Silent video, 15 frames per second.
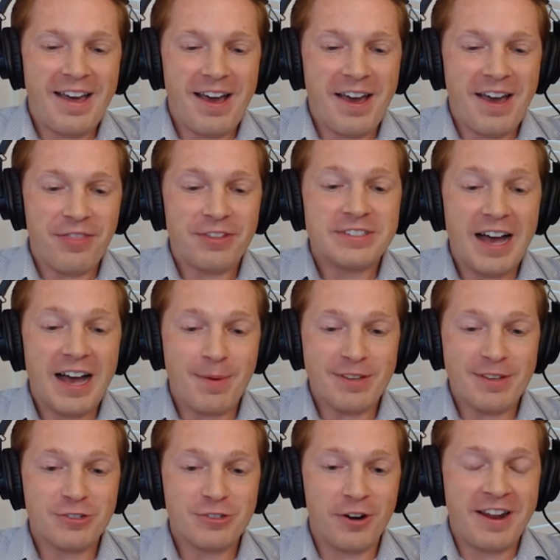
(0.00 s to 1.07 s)
at, at the time I
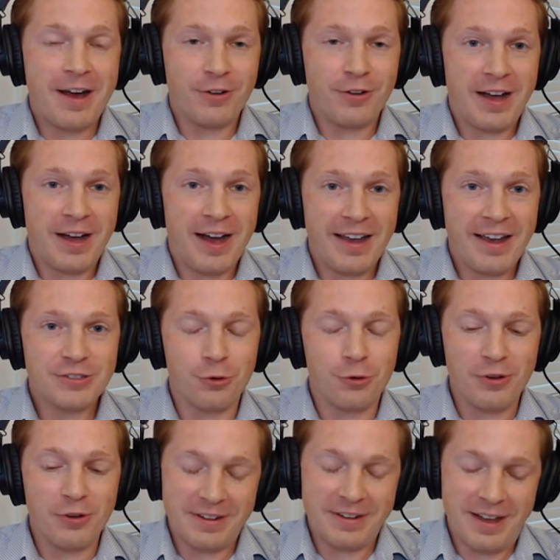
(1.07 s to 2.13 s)
started out in high
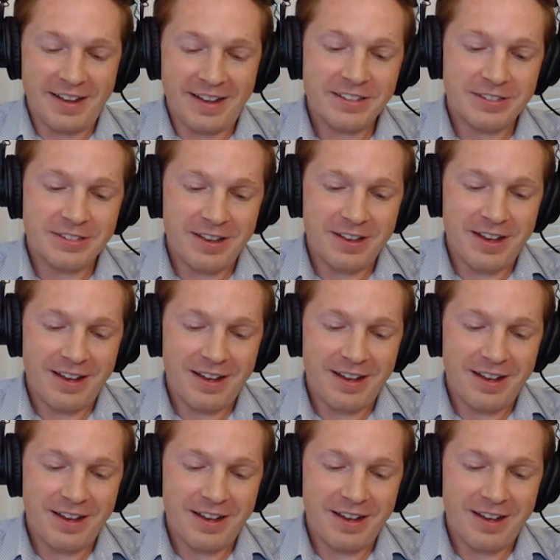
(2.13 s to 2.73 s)
school, and I guess.